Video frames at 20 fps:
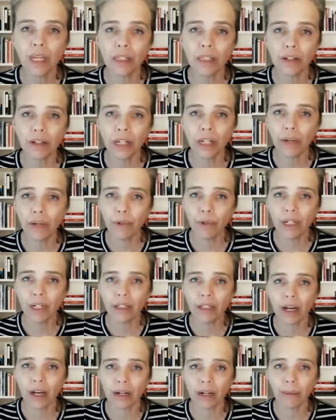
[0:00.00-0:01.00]
So today we're going to
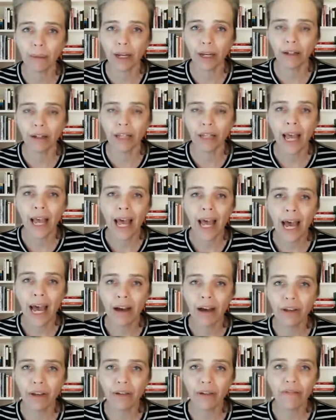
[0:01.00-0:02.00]
talk about
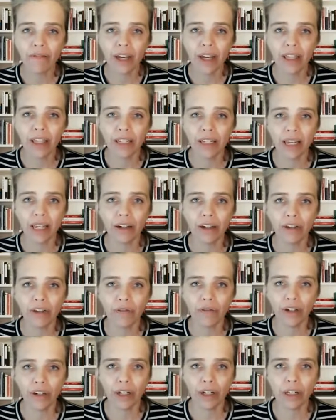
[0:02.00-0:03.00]
how you can find the date on your
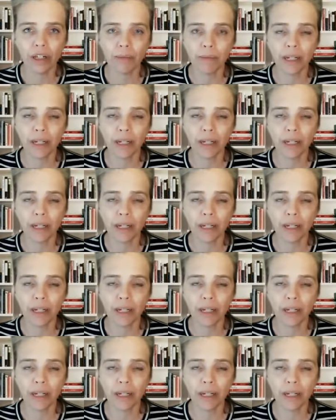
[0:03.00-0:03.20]
photos,